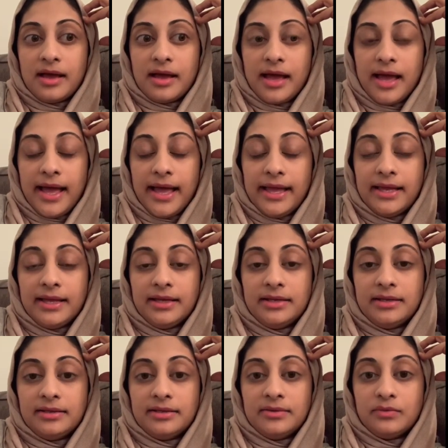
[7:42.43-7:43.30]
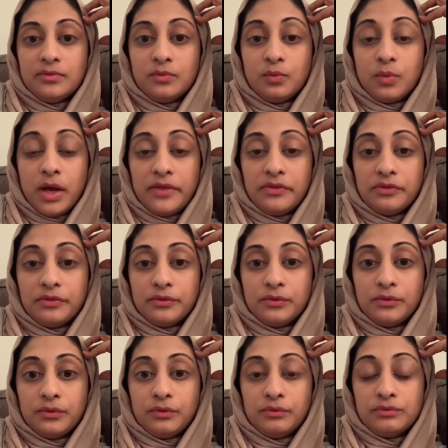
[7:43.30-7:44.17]
I went
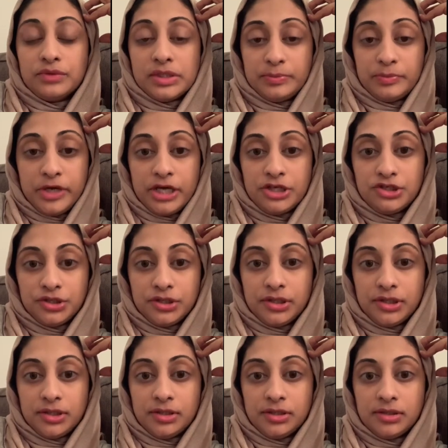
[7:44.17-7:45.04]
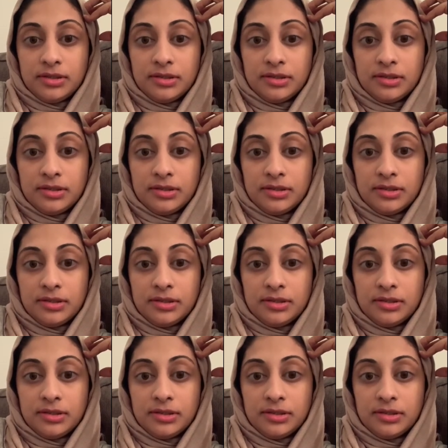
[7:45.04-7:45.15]
through depression.